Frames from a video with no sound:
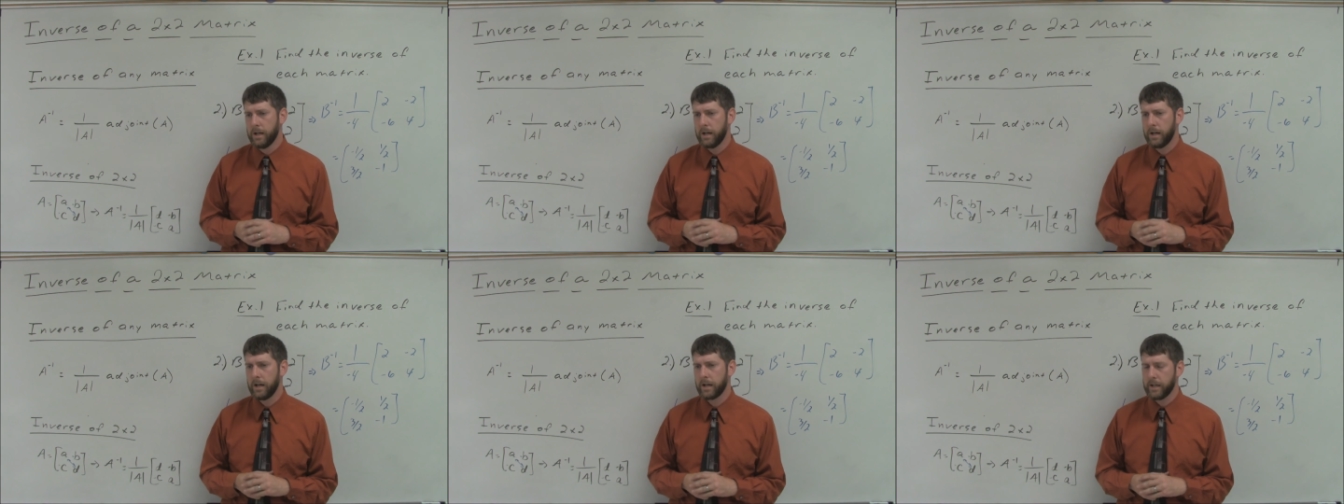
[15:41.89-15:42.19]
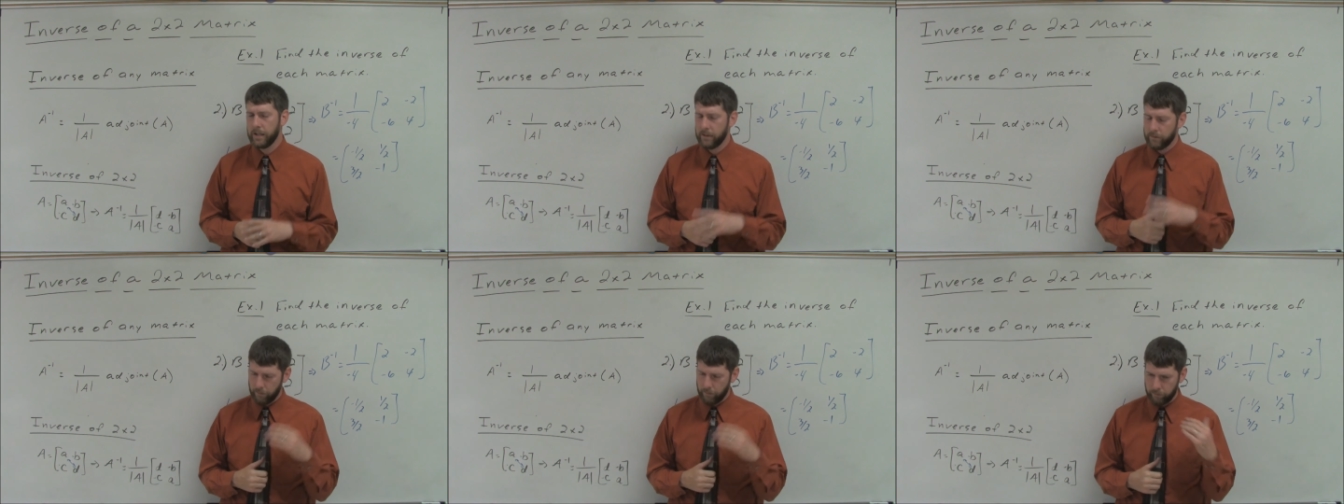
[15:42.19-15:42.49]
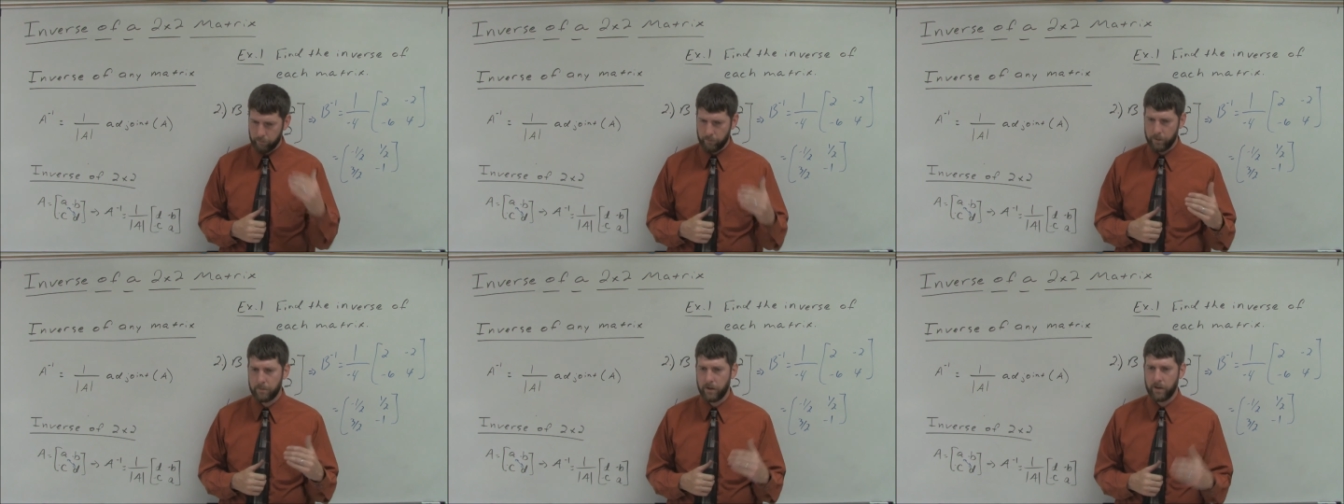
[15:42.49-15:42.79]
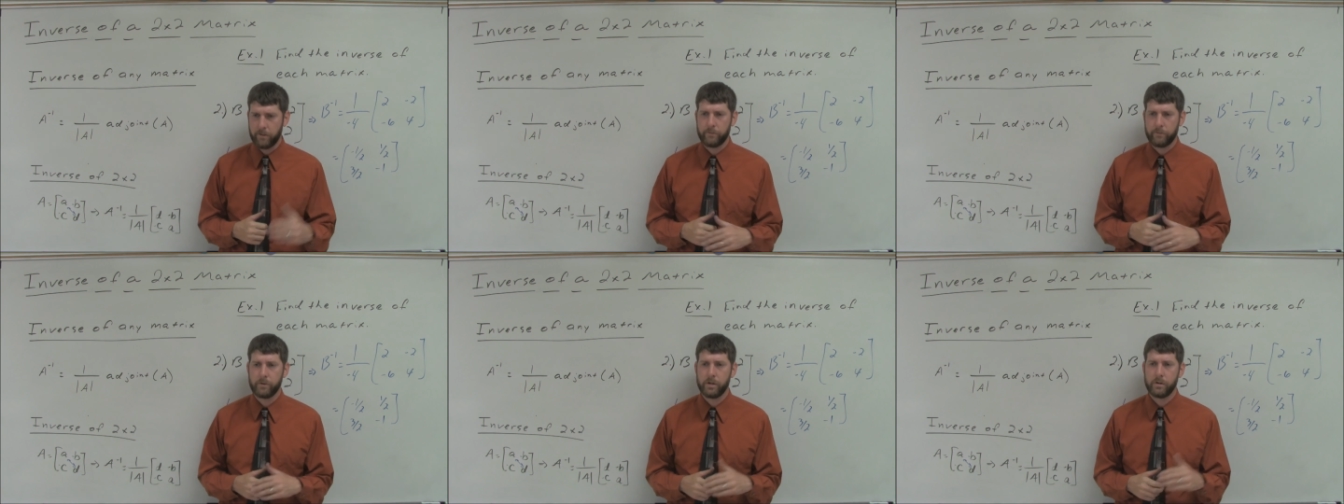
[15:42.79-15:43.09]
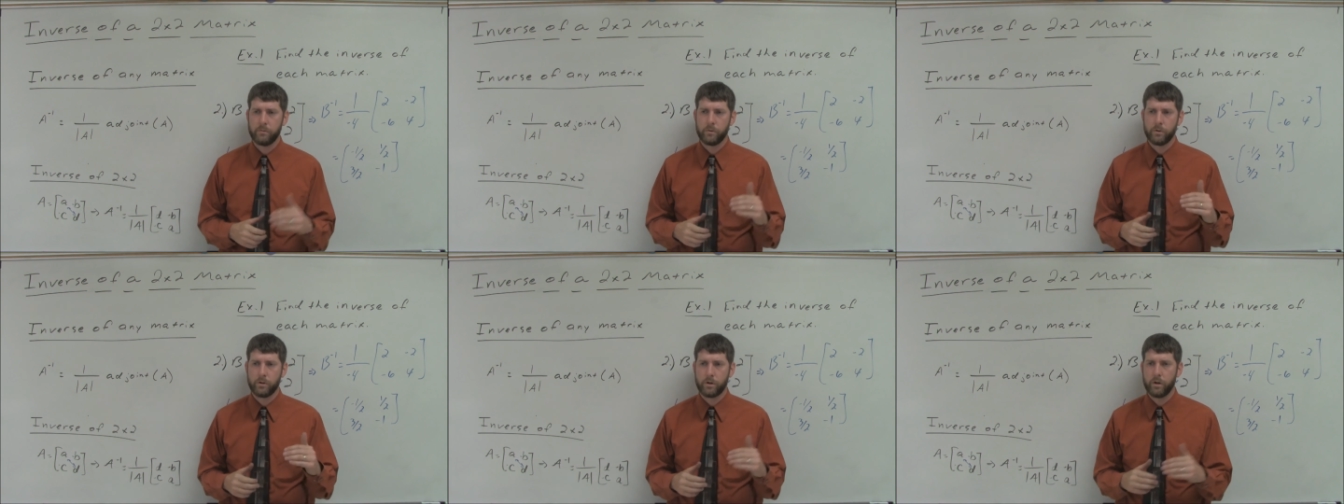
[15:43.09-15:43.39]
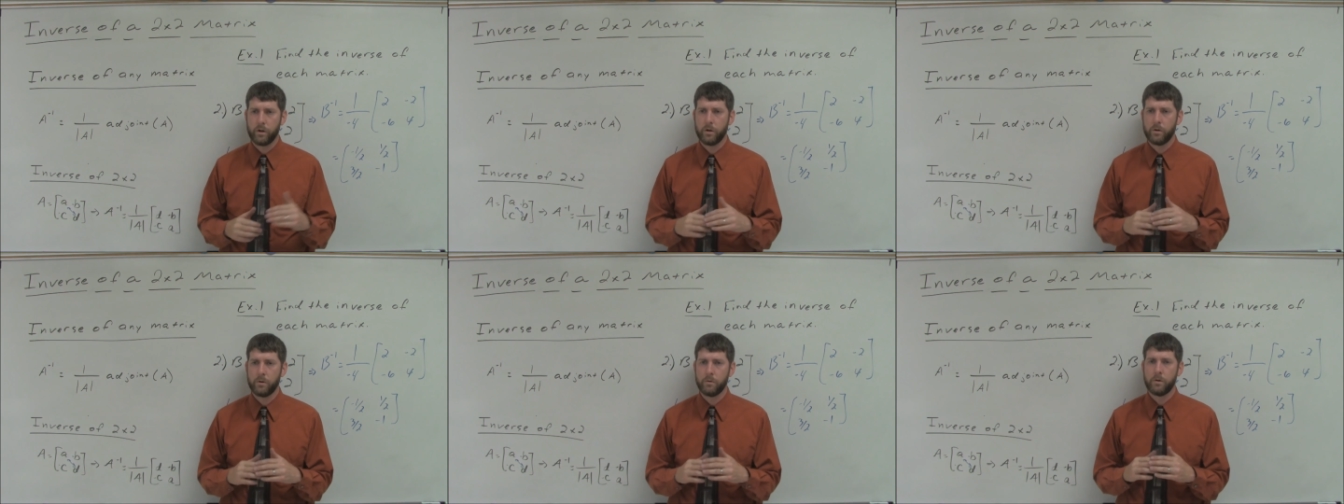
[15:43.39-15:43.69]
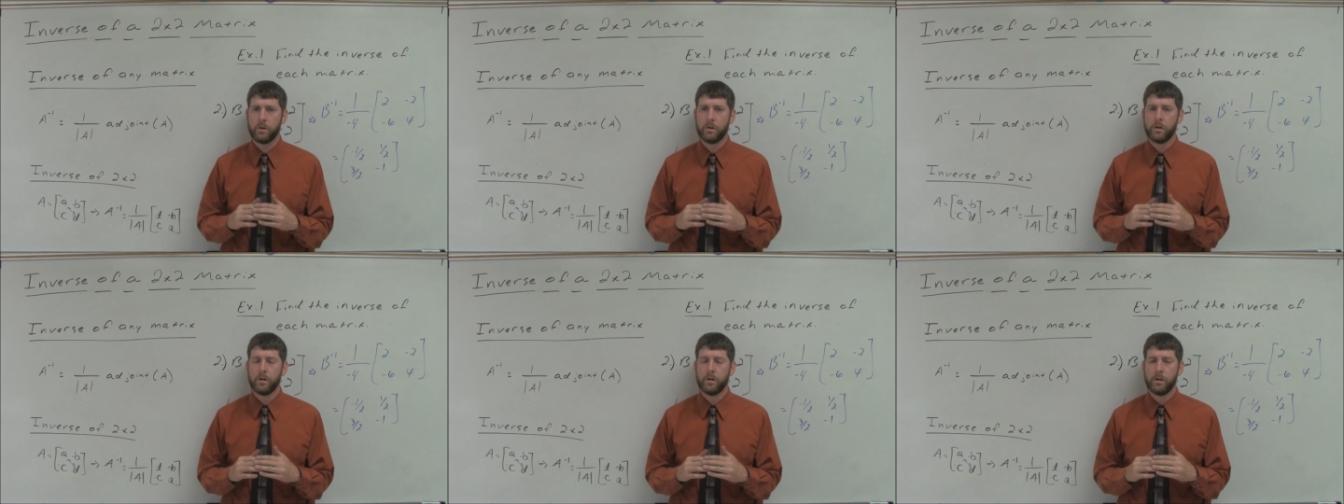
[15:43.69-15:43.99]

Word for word: Uh, again, the 3 by 3 will go,